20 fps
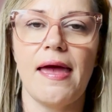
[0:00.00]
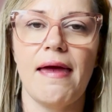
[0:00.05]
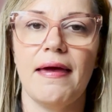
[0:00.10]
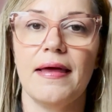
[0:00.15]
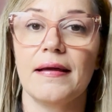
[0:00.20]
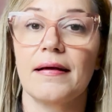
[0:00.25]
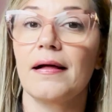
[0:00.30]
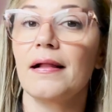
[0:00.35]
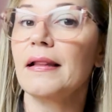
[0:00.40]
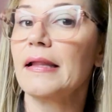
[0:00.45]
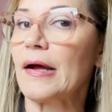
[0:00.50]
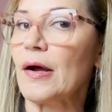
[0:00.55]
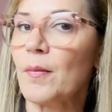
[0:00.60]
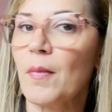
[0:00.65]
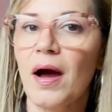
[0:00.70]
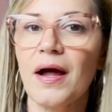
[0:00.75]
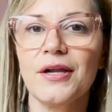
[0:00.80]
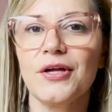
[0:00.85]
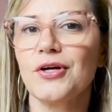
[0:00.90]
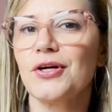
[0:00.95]
in
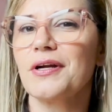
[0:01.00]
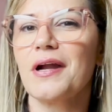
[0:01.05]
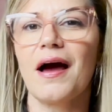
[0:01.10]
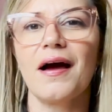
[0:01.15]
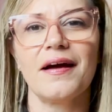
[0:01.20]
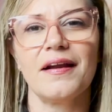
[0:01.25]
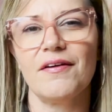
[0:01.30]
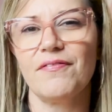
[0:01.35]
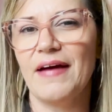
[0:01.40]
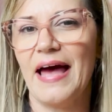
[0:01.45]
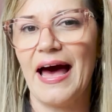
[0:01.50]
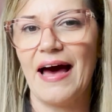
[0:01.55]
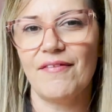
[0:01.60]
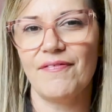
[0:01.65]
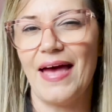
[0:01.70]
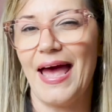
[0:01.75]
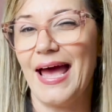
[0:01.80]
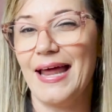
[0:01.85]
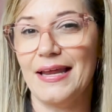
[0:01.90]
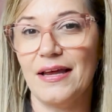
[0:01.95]
Claremont, you're not gonna have
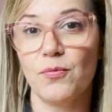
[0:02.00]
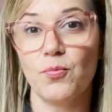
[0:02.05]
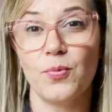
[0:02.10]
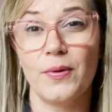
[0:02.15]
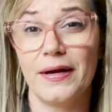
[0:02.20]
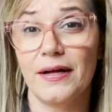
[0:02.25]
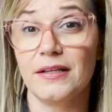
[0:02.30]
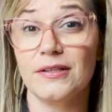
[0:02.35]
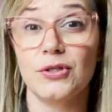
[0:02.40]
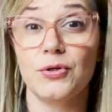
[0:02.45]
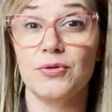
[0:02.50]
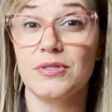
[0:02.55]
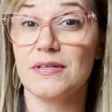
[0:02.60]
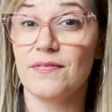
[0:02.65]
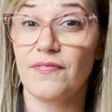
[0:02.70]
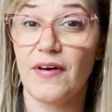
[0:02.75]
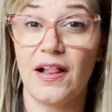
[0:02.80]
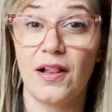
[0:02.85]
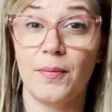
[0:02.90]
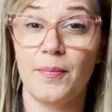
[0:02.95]
any real new
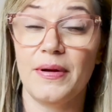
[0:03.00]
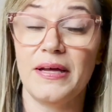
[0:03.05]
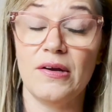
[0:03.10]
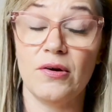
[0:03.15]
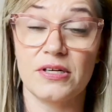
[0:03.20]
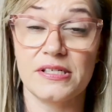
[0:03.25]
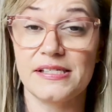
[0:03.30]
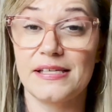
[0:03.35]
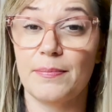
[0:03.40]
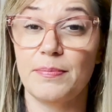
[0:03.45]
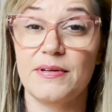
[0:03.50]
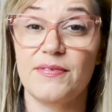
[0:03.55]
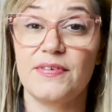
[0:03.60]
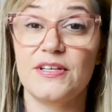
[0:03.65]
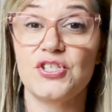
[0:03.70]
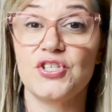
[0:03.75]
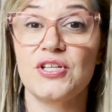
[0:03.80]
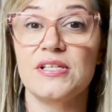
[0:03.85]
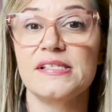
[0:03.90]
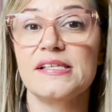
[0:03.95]
development or
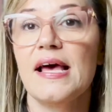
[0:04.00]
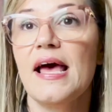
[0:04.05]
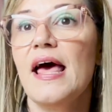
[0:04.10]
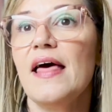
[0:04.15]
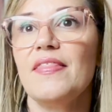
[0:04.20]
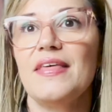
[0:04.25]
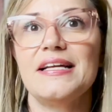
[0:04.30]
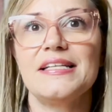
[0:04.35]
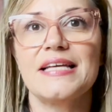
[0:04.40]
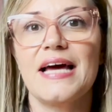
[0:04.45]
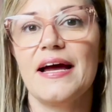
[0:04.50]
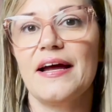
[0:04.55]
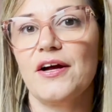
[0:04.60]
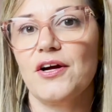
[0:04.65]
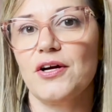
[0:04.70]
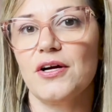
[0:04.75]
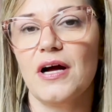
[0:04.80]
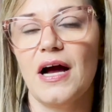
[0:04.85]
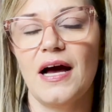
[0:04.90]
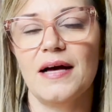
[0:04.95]
subdivisions. The
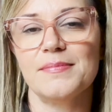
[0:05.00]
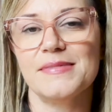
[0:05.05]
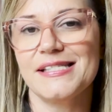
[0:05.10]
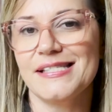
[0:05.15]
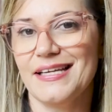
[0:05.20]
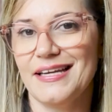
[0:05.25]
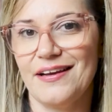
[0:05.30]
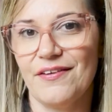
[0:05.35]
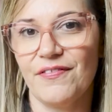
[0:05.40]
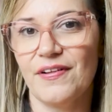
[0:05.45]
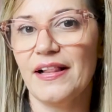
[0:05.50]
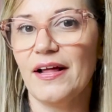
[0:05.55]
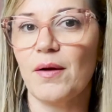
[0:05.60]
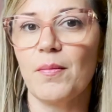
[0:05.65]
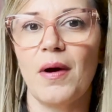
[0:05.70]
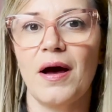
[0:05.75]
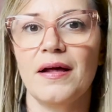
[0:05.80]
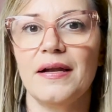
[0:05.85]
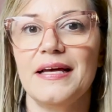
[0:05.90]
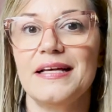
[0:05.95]
entire city of
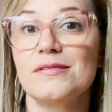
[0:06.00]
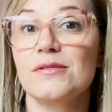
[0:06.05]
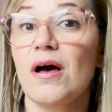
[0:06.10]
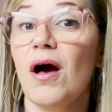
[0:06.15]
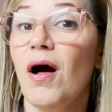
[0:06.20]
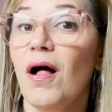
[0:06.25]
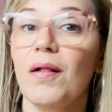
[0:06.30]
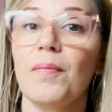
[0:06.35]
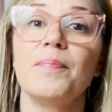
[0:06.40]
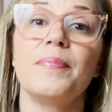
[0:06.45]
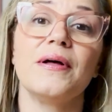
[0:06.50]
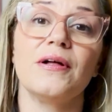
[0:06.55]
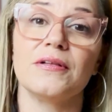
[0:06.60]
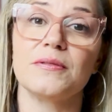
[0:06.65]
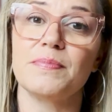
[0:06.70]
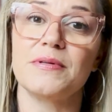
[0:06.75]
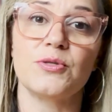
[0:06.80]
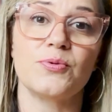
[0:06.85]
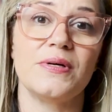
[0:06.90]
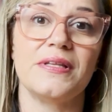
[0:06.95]
Claremont is all
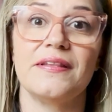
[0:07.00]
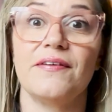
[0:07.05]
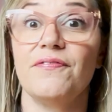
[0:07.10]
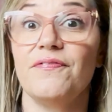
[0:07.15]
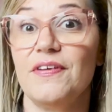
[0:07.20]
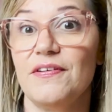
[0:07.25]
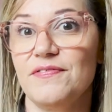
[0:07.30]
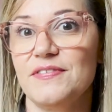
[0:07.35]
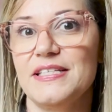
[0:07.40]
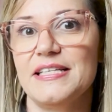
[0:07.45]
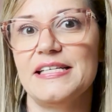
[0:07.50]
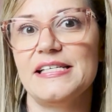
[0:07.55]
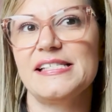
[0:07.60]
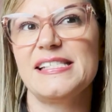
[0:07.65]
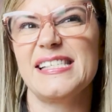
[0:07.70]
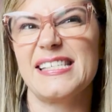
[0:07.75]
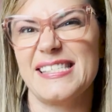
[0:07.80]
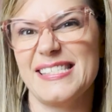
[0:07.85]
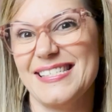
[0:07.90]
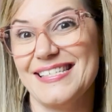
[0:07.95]
built between the 50s,
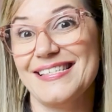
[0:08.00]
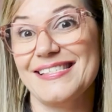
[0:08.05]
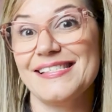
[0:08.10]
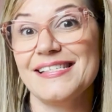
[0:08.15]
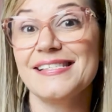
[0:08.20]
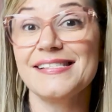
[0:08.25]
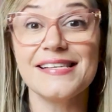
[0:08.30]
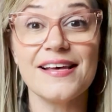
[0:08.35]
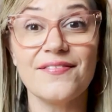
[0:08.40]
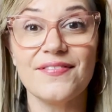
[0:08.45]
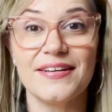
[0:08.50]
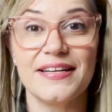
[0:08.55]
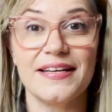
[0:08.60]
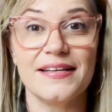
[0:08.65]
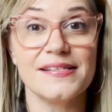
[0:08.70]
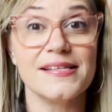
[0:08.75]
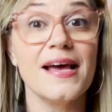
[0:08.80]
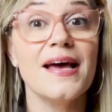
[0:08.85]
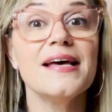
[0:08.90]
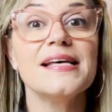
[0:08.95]
60s, and
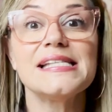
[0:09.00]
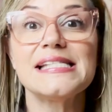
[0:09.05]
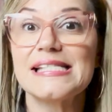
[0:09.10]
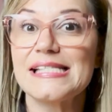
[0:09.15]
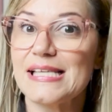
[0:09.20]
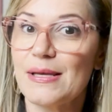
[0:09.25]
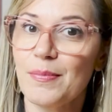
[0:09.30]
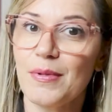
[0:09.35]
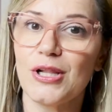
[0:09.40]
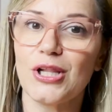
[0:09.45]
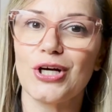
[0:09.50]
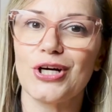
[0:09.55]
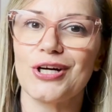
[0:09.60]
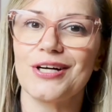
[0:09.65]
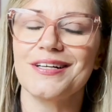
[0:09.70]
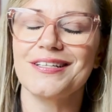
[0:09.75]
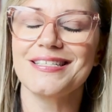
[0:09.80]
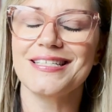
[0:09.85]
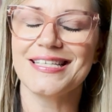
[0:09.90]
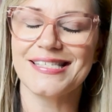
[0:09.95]
70s.
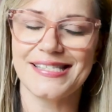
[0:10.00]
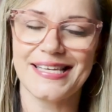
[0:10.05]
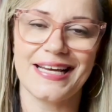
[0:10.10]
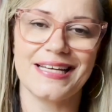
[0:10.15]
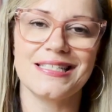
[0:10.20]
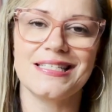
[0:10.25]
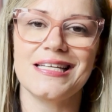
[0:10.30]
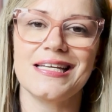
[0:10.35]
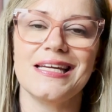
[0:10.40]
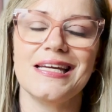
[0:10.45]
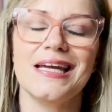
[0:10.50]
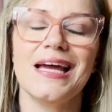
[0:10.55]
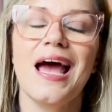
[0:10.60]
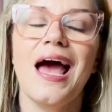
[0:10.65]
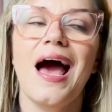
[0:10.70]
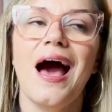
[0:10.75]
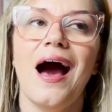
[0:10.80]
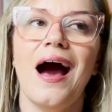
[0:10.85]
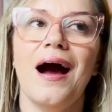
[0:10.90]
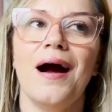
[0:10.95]
Similar to Santee,
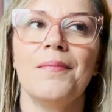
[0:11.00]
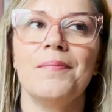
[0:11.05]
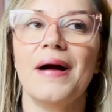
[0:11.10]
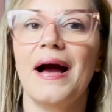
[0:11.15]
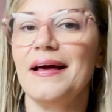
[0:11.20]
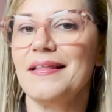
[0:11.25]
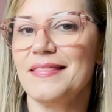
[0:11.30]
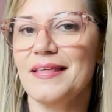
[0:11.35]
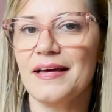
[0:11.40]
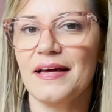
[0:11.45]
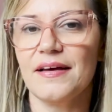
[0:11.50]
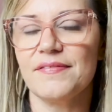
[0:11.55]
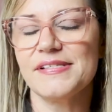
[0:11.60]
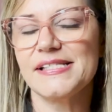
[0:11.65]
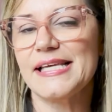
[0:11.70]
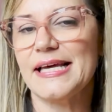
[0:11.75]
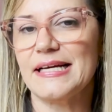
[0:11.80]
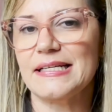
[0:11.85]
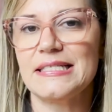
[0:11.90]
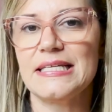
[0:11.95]
I think of
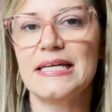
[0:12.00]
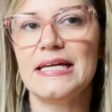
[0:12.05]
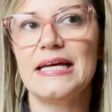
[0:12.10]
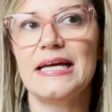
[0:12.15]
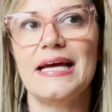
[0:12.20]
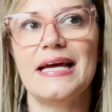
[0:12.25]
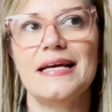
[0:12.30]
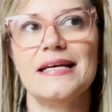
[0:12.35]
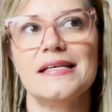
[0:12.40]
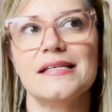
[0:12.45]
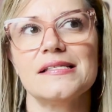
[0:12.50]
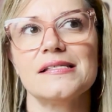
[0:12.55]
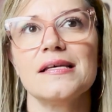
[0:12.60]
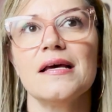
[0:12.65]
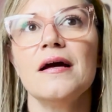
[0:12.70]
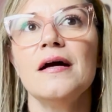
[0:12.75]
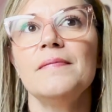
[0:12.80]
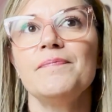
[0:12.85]
Santee is